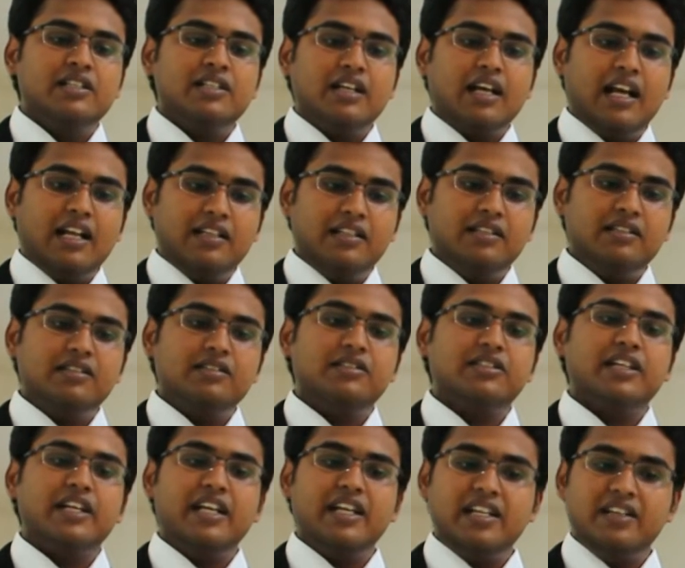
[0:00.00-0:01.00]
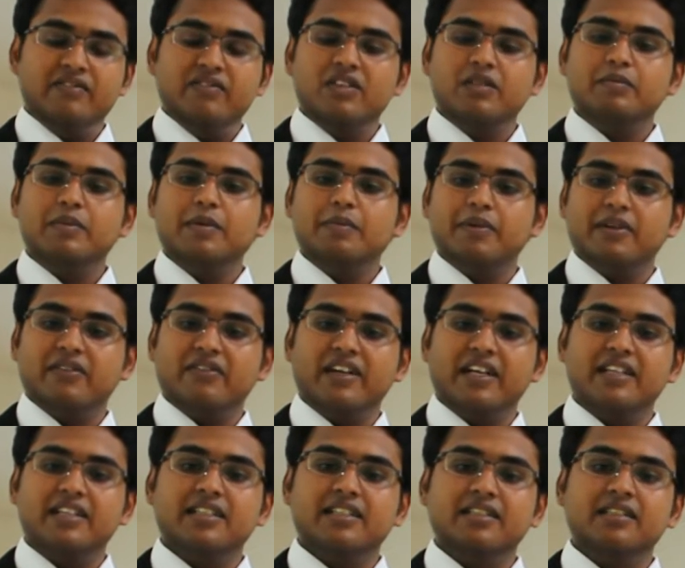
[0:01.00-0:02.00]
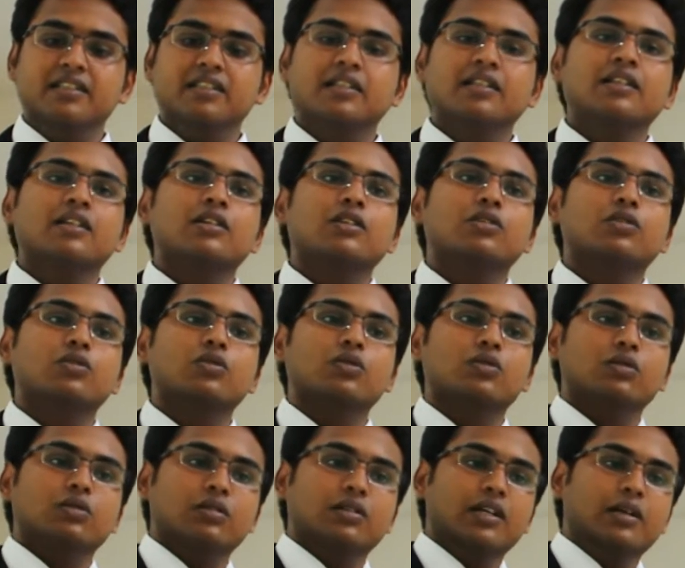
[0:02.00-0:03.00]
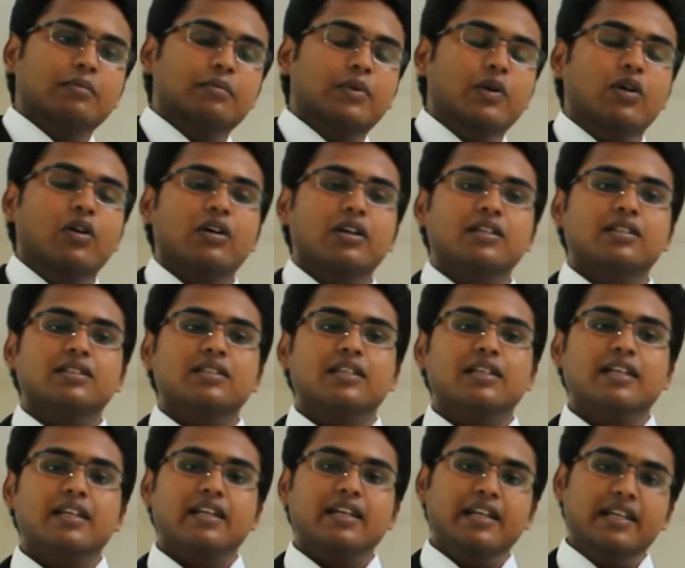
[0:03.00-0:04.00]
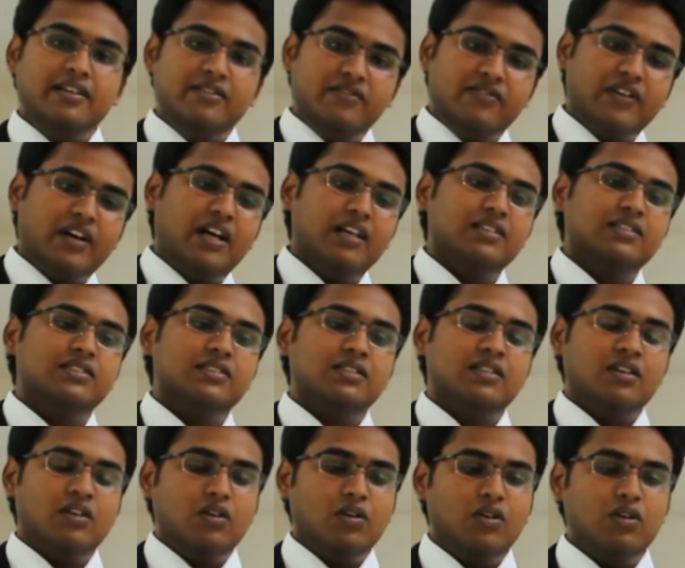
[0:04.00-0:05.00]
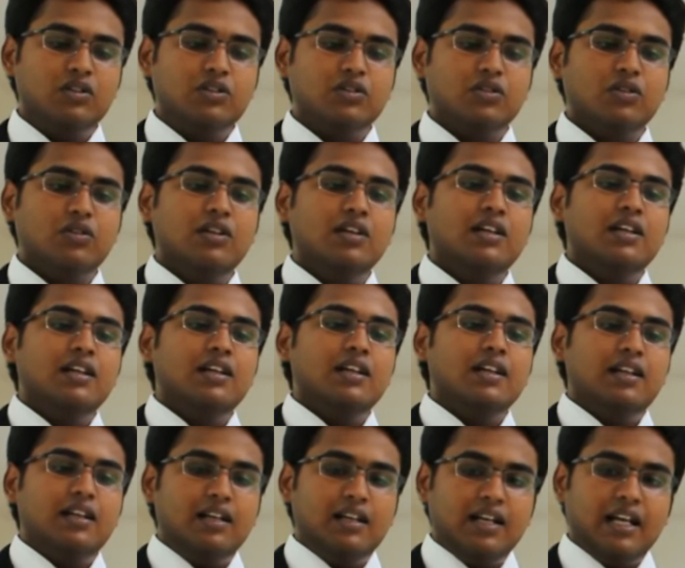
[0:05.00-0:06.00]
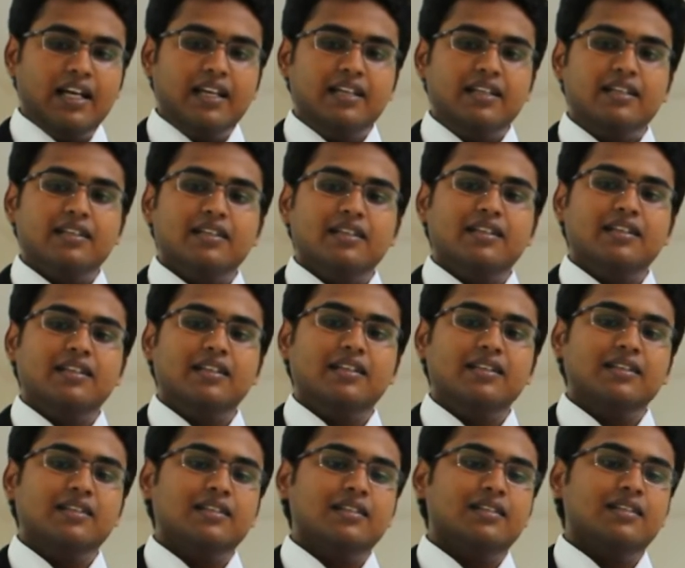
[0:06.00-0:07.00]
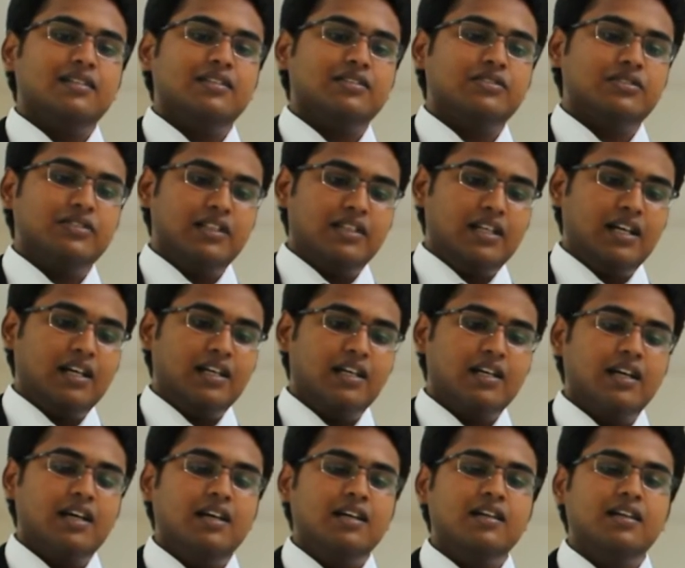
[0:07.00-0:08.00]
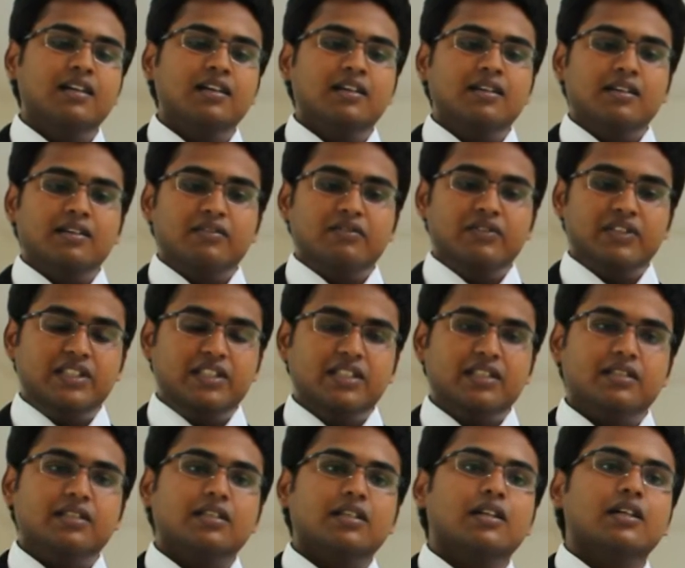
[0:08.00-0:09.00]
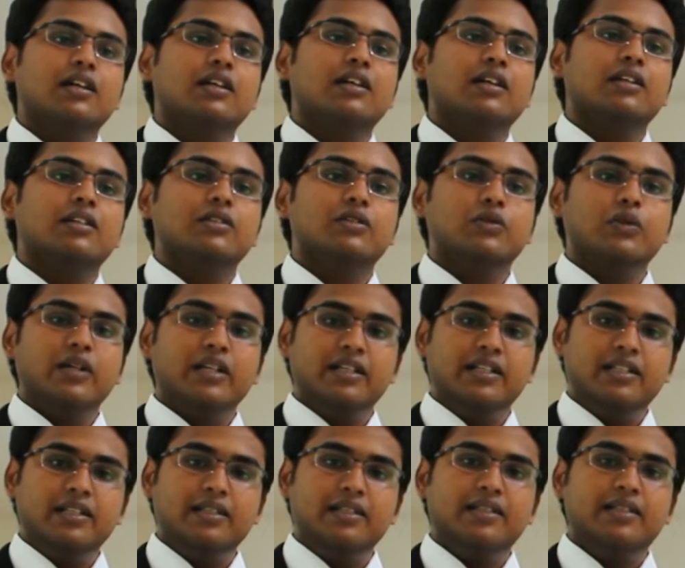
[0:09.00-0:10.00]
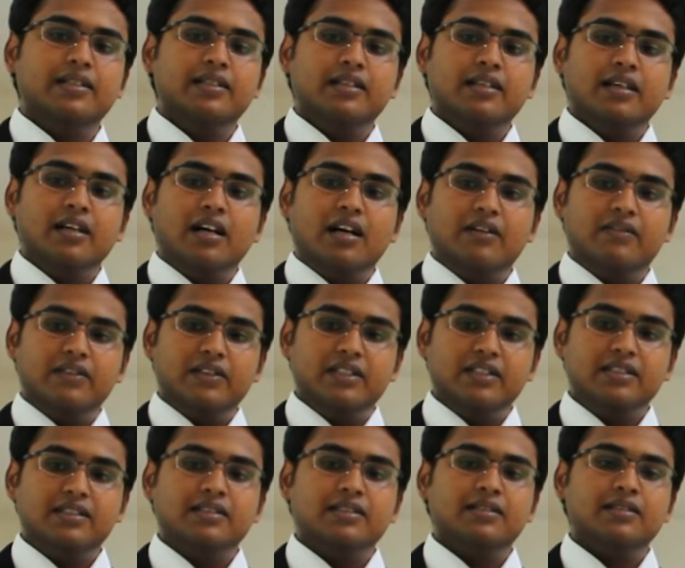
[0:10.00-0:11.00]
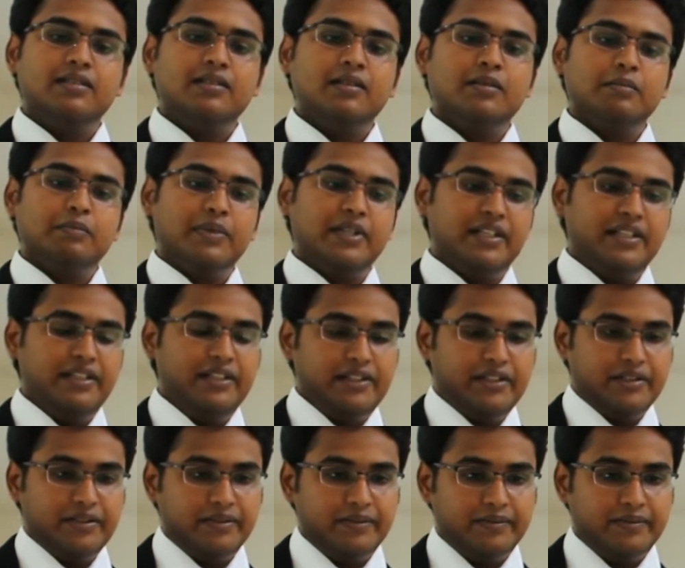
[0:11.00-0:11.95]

and training will be provided to employees in France also, like in Sri Lanka, which is 20 hours per year.